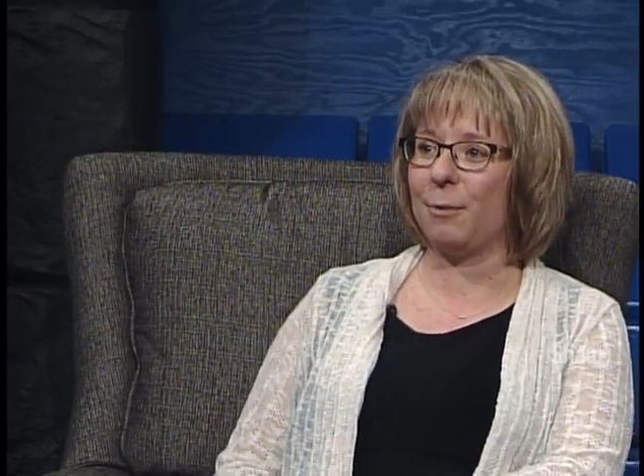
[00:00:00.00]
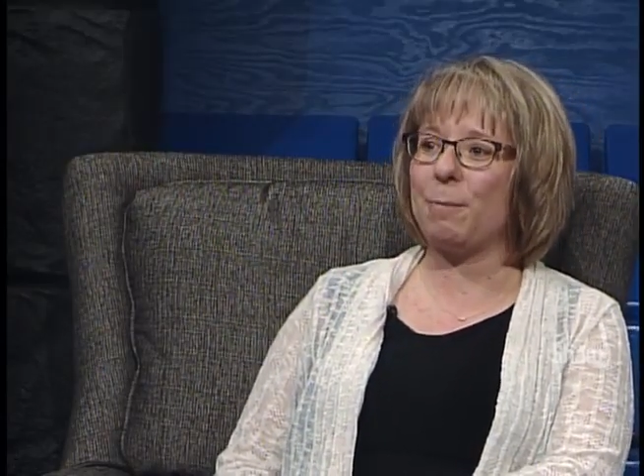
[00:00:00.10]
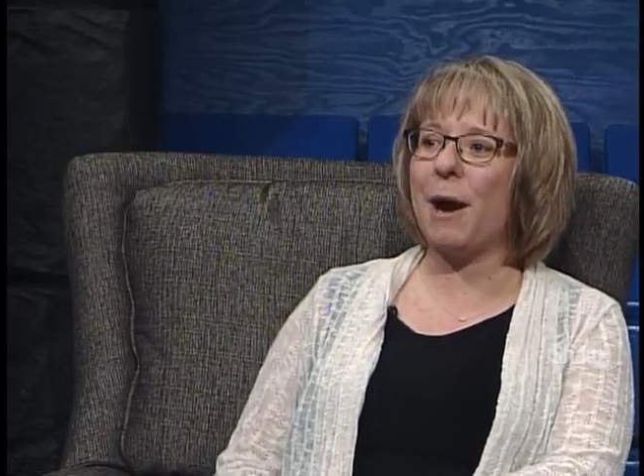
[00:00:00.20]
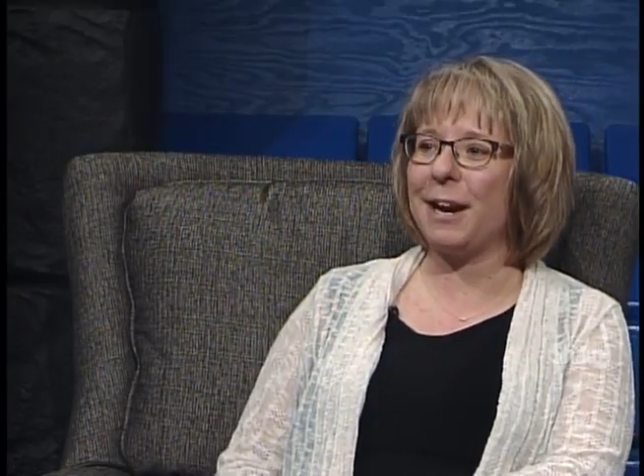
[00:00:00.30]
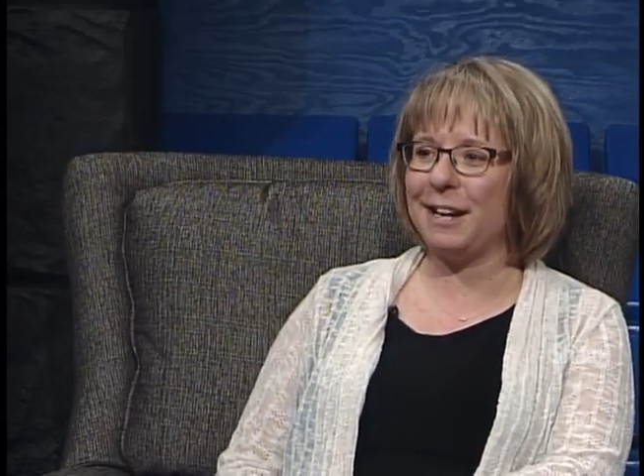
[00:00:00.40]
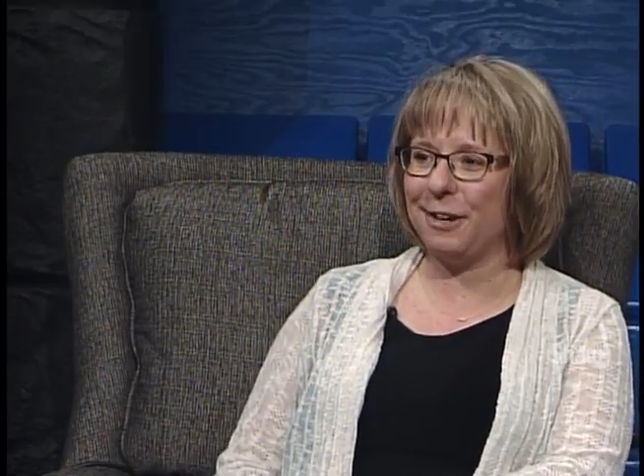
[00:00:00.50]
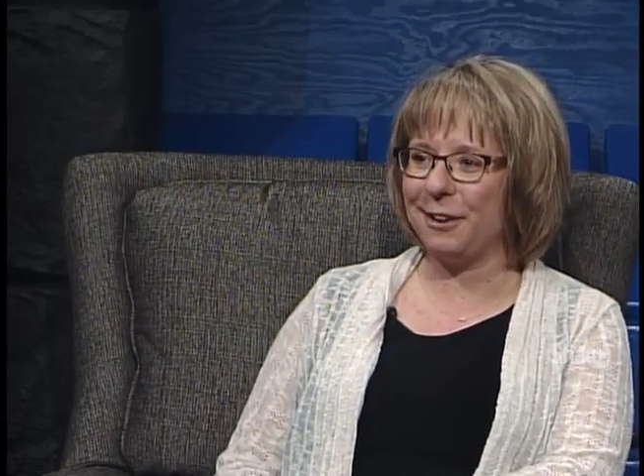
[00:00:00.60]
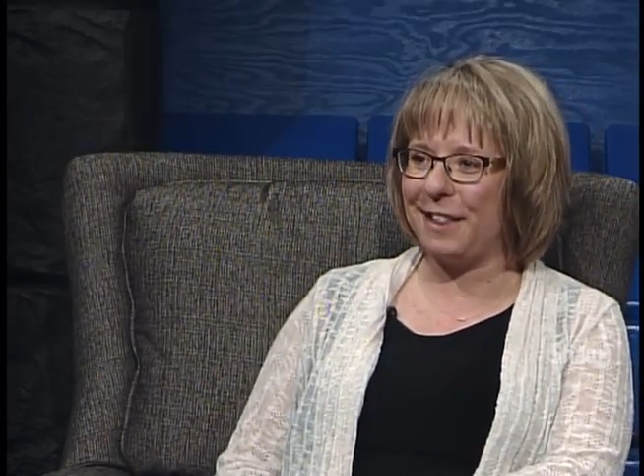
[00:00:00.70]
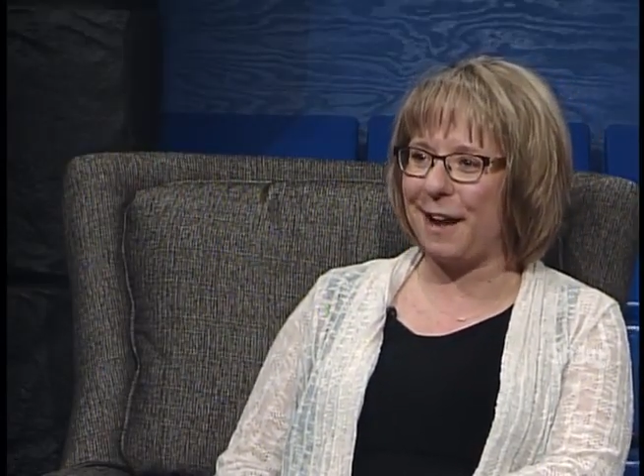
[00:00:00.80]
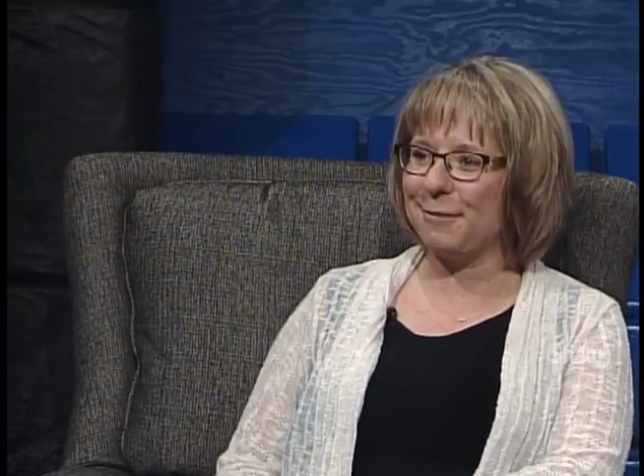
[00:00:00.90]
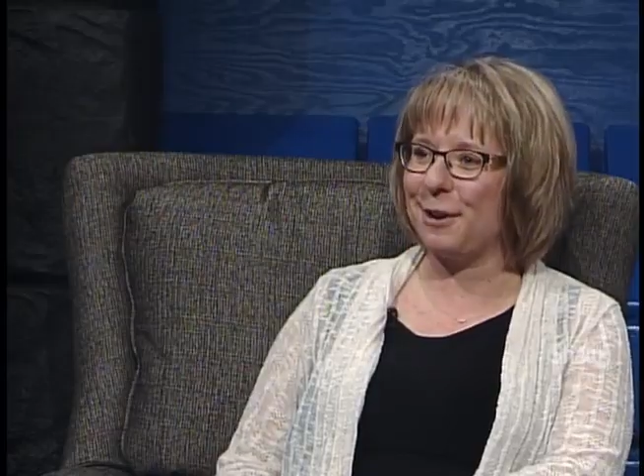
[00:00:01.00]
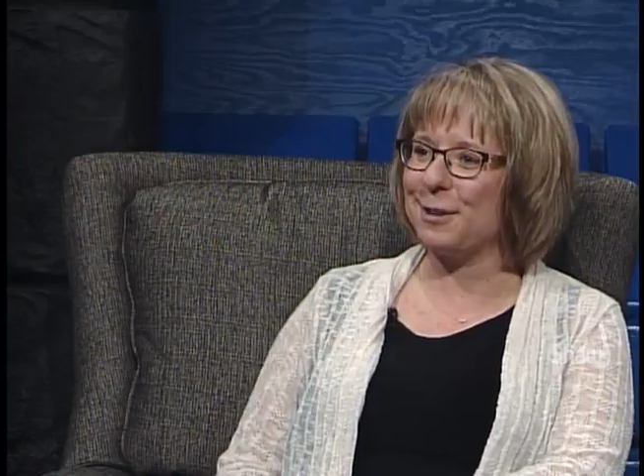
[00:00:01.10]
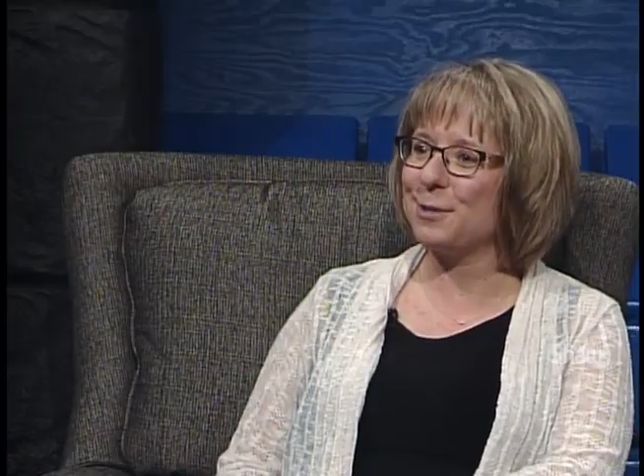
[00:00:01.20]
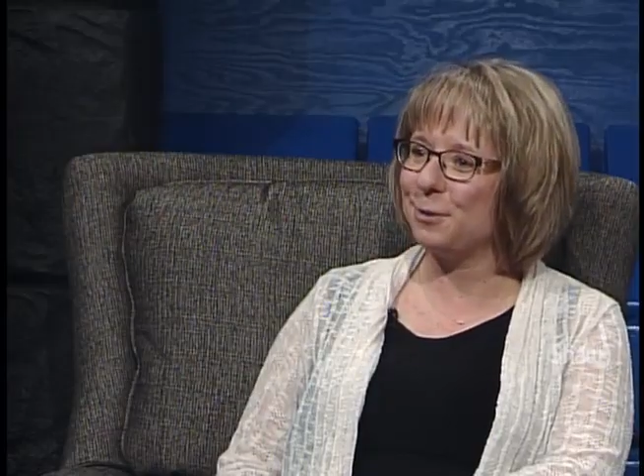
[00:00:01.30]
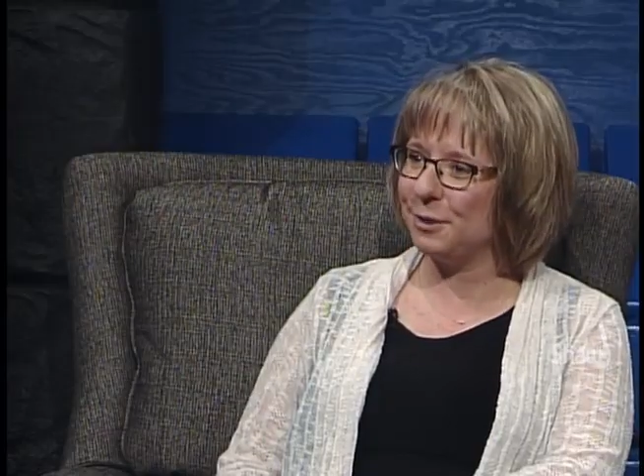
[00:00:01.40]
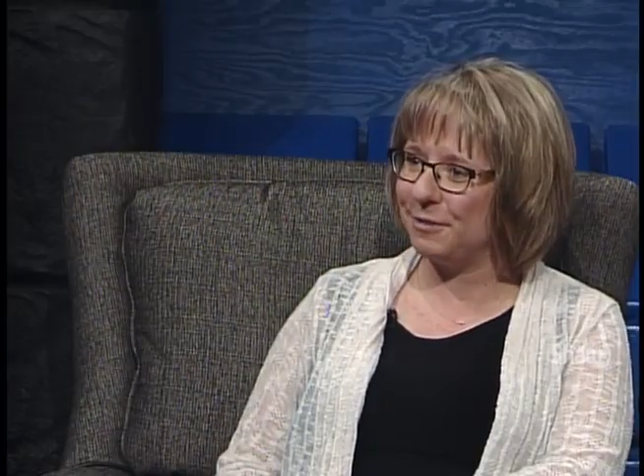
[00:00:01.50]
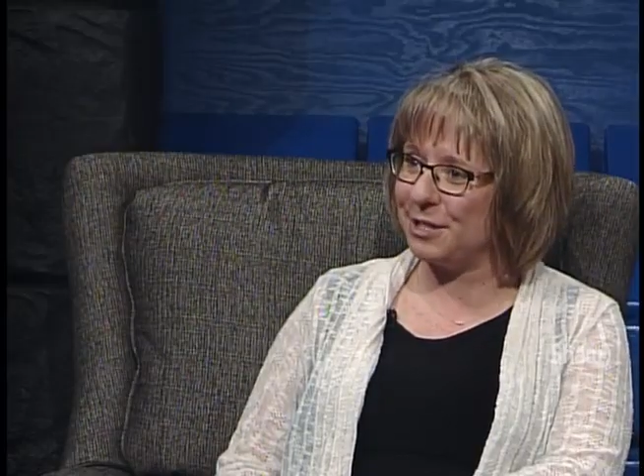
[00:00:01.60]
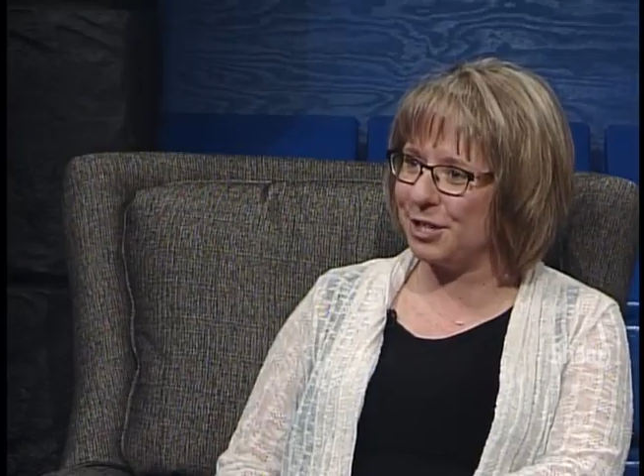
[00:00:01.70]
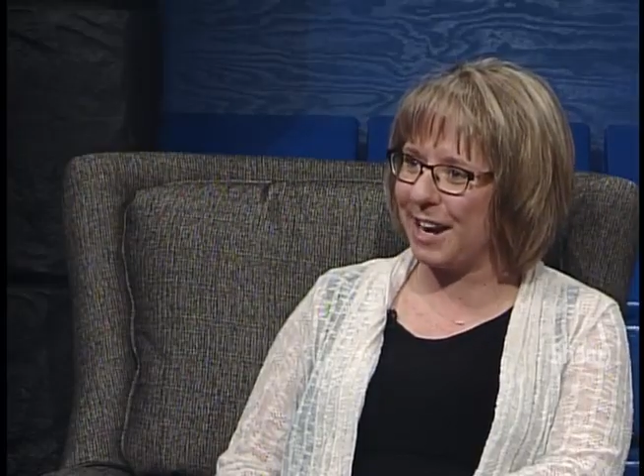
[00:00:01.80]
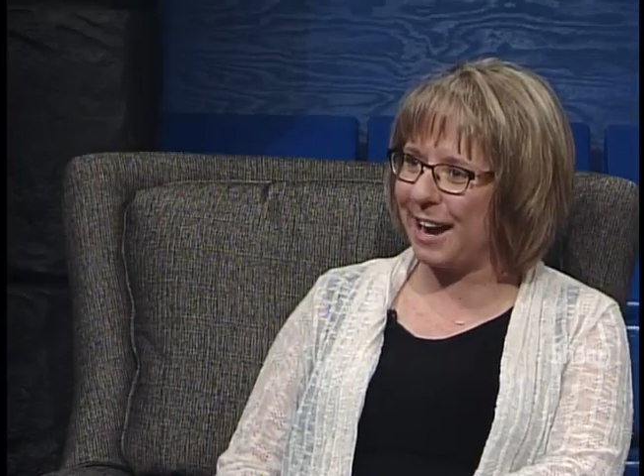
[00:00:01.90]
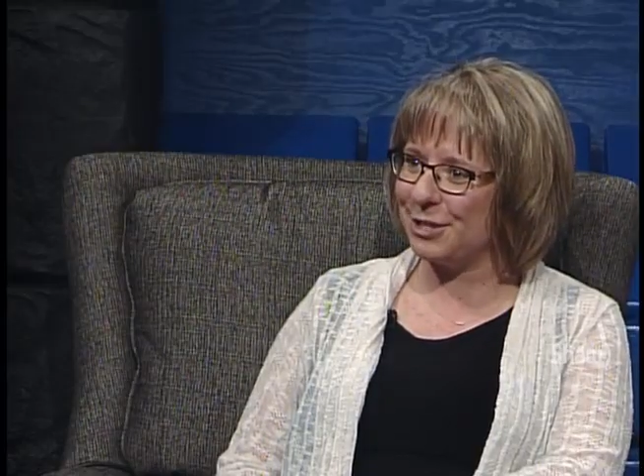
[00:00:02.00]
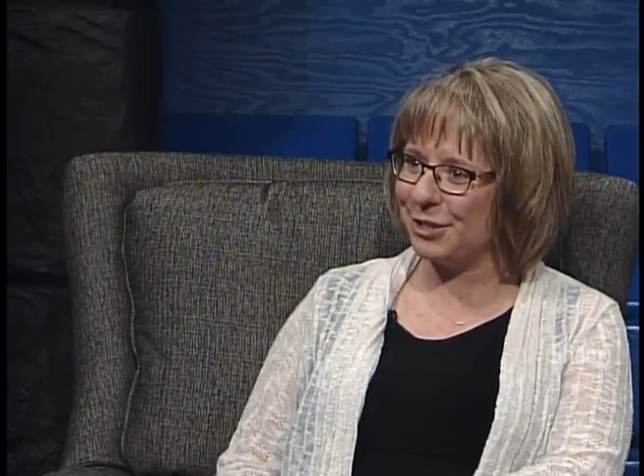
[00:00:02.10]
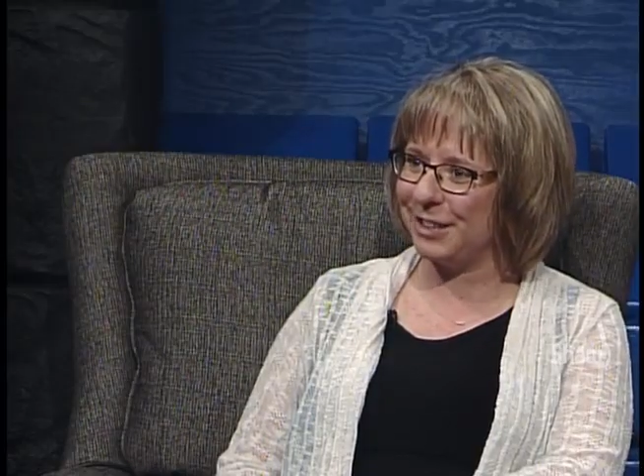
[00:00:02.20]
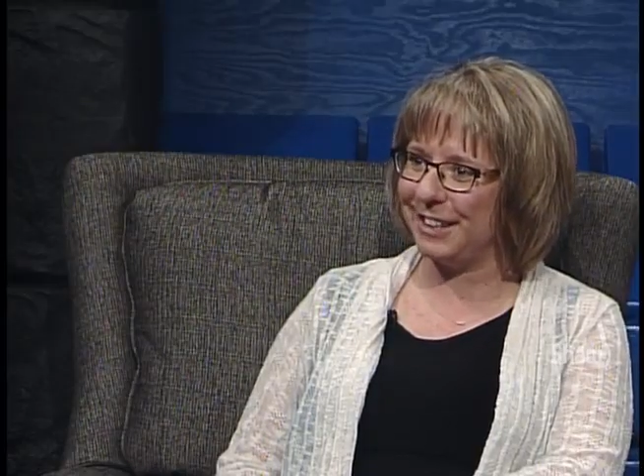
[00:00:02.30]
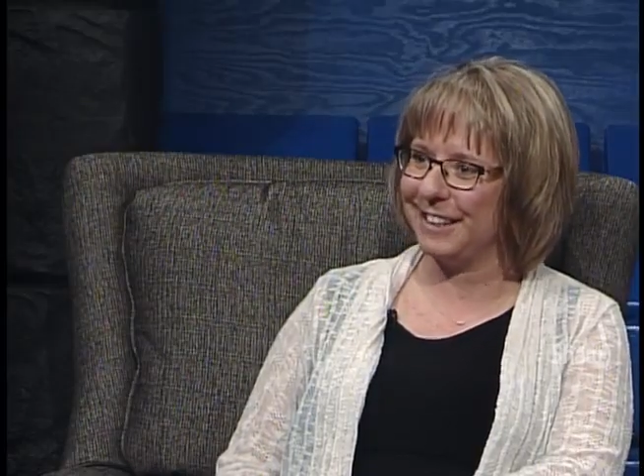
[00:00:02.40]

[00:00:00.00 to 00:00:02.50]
We're pioneering that for our school division, actually.